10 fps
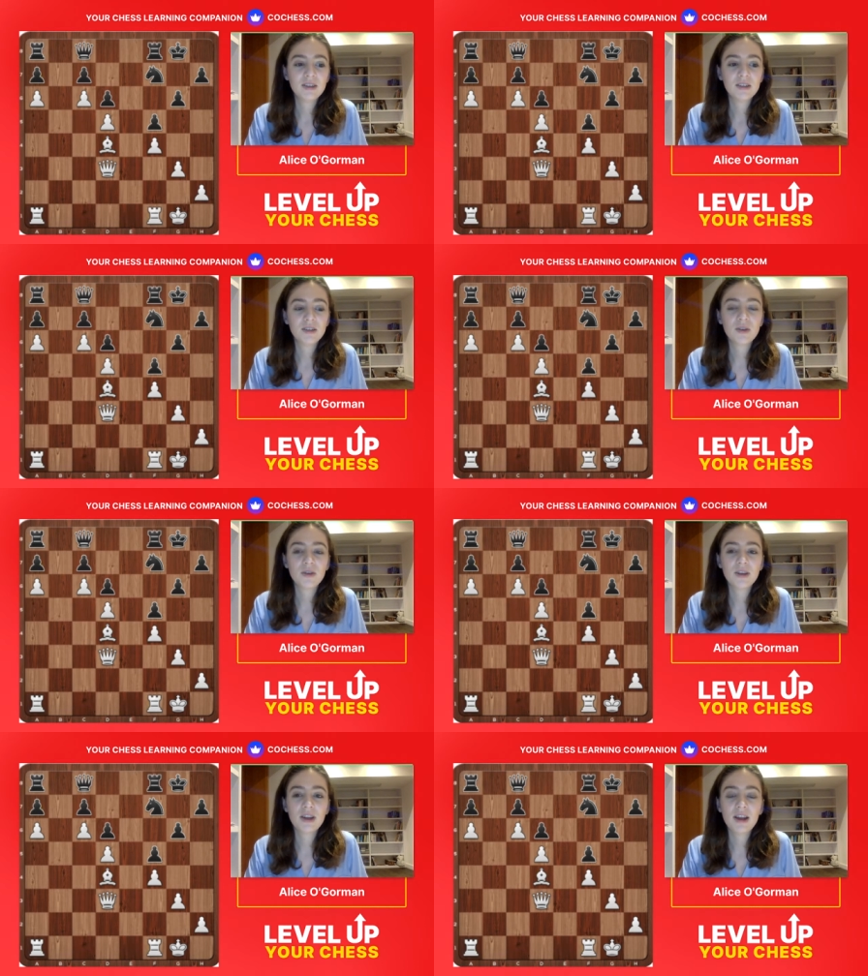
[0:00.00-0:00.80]
So
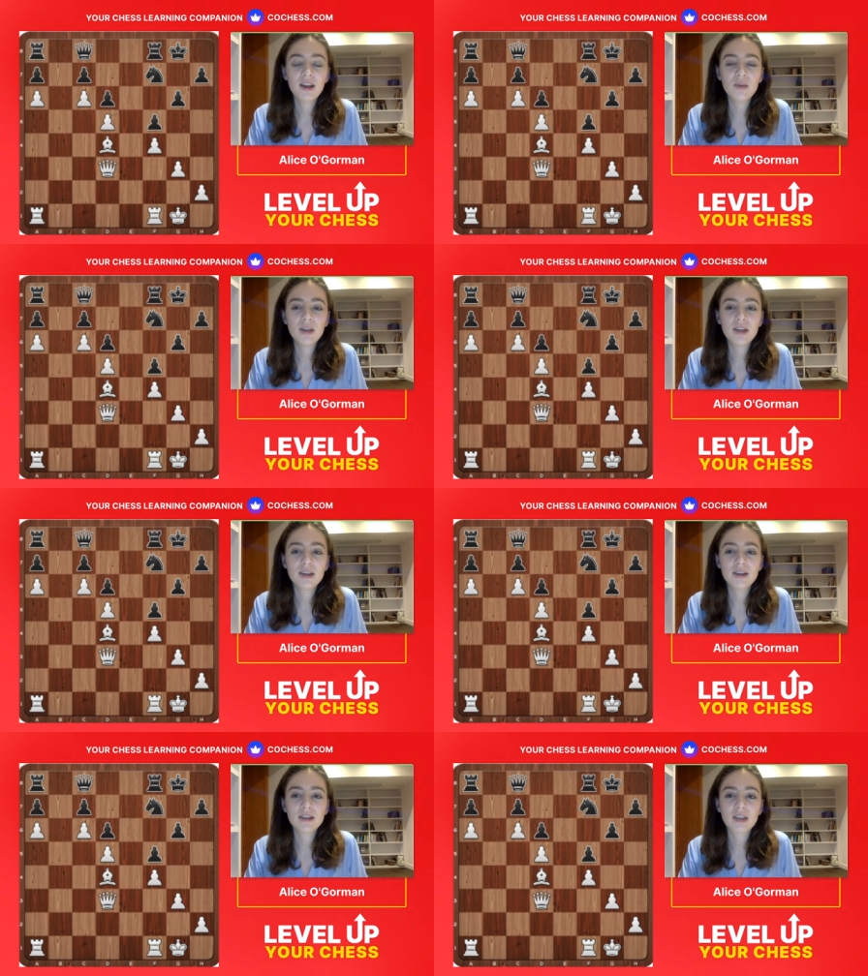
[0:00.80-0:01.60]
can anyone
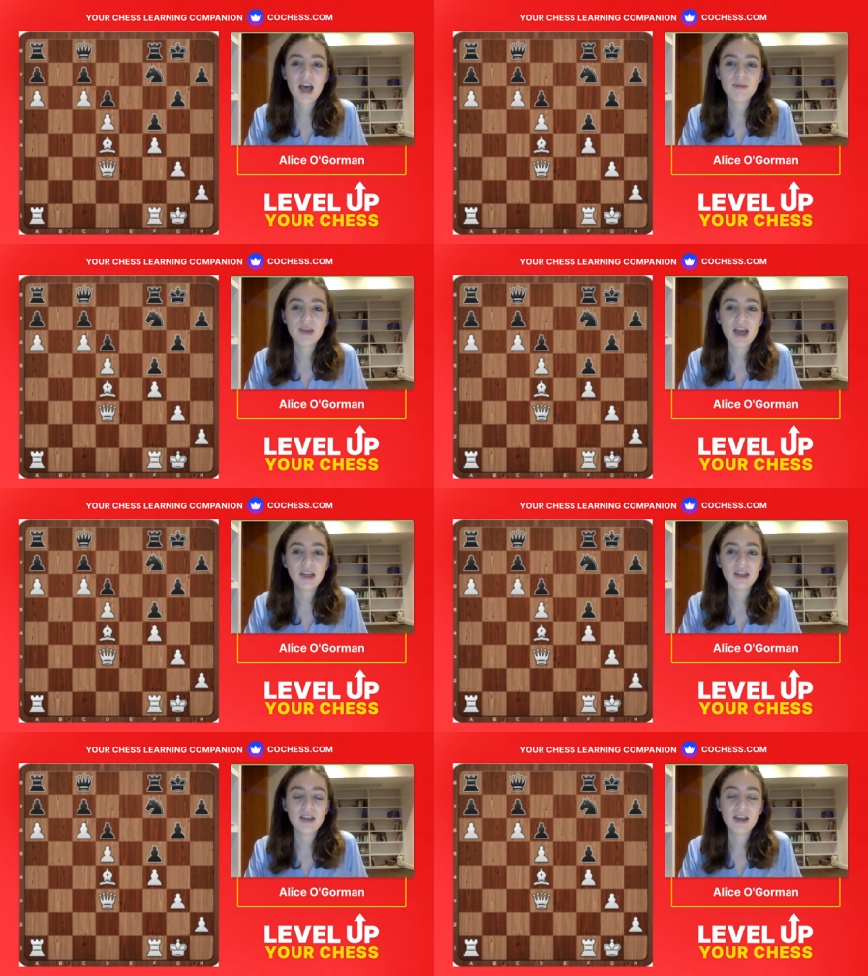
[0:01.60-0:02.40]
here tell me
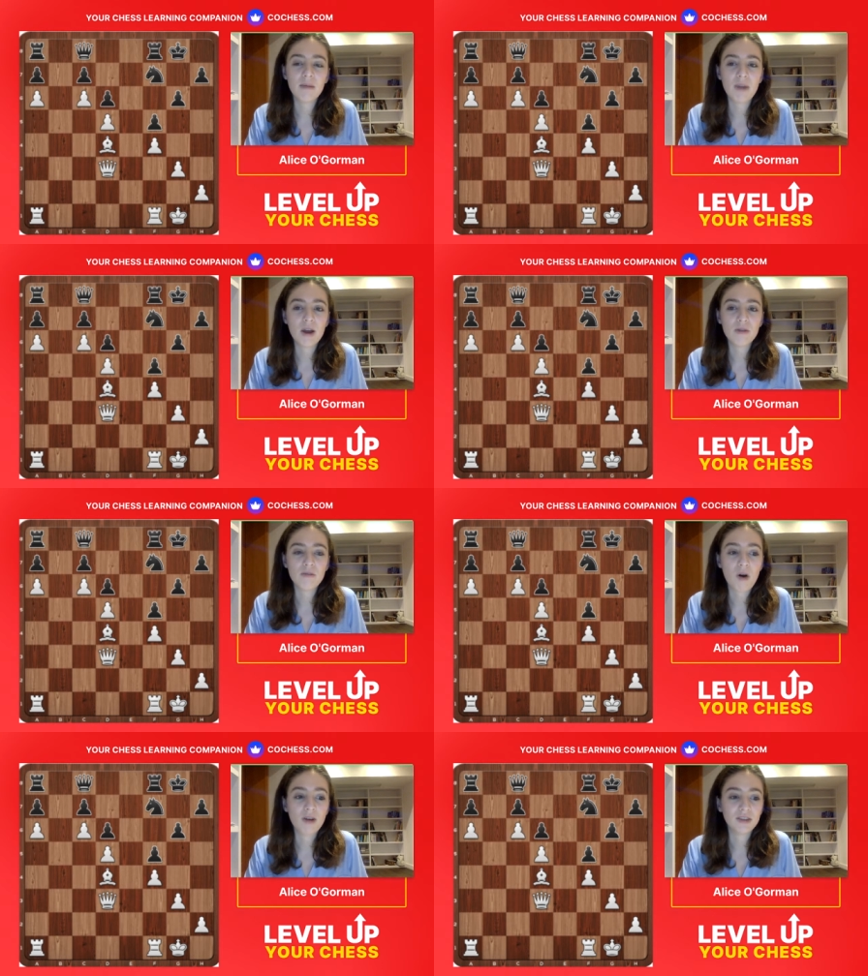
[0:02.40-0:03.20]
anything about the
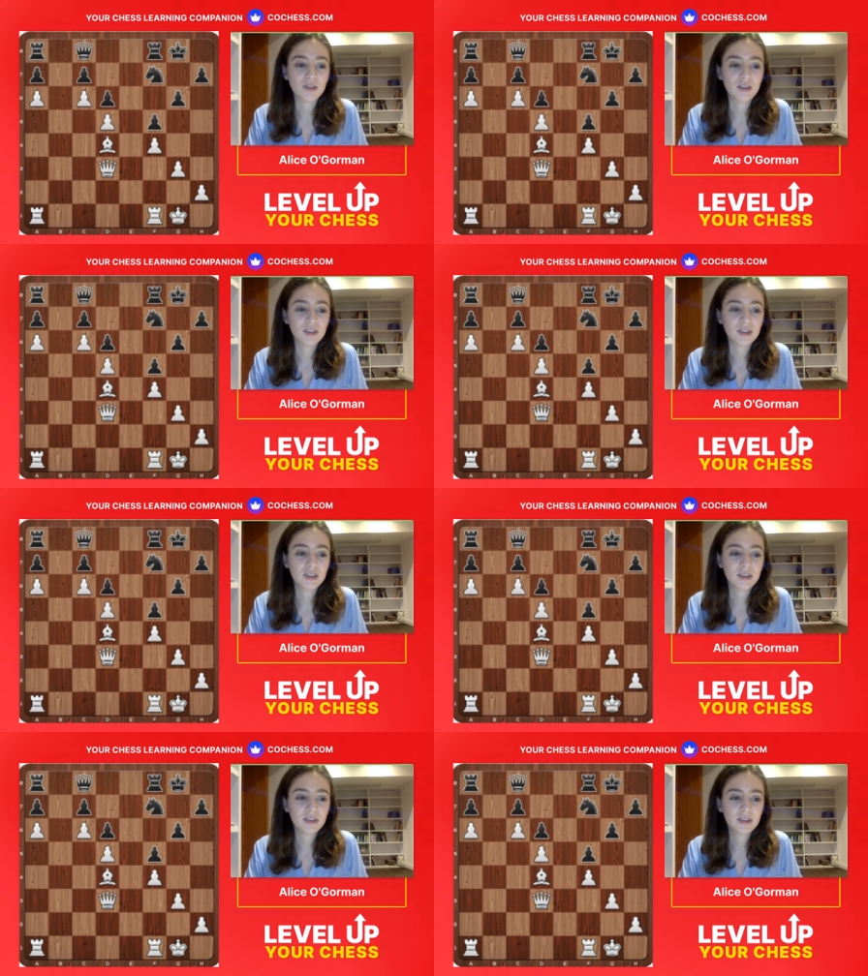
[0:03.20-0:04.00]
pawn structure?
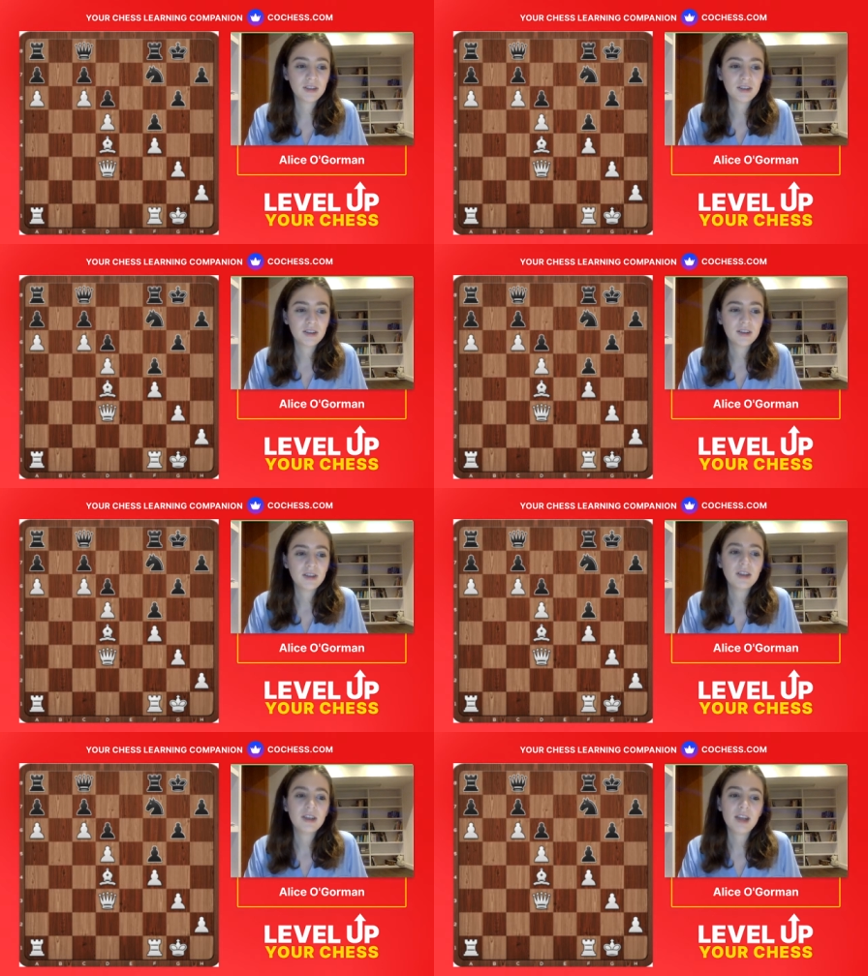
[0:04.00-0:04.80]

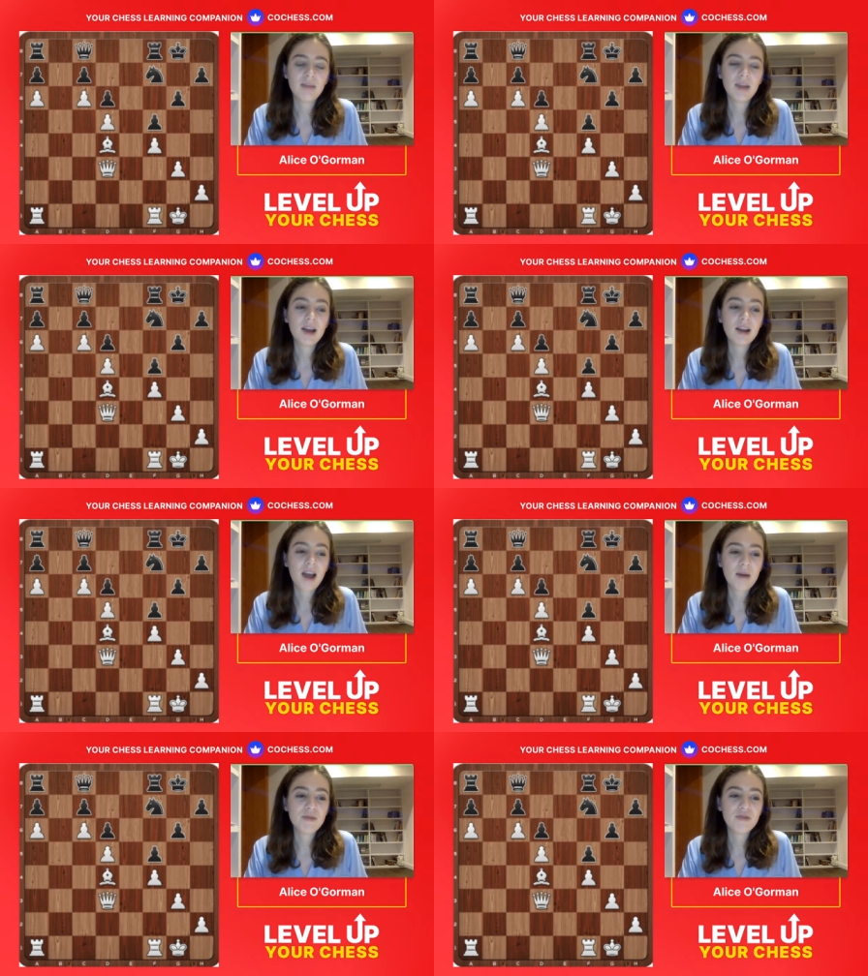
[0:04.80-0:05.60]
Yeah, black
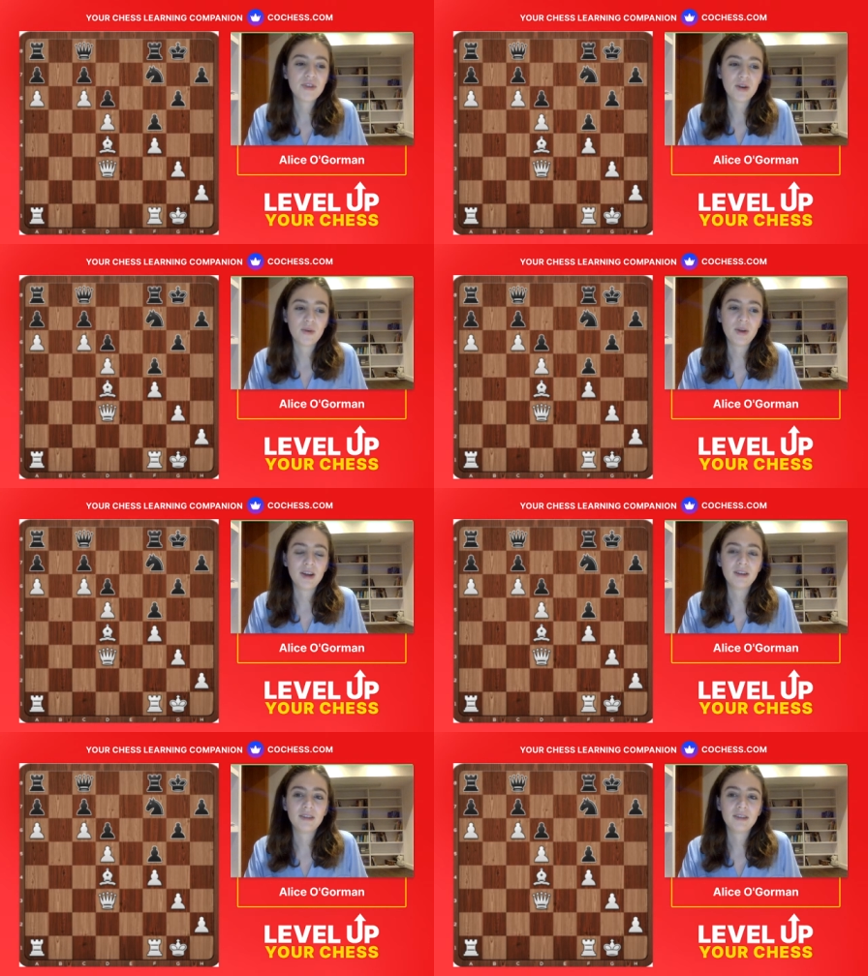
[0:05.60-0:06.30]
can't move their queen.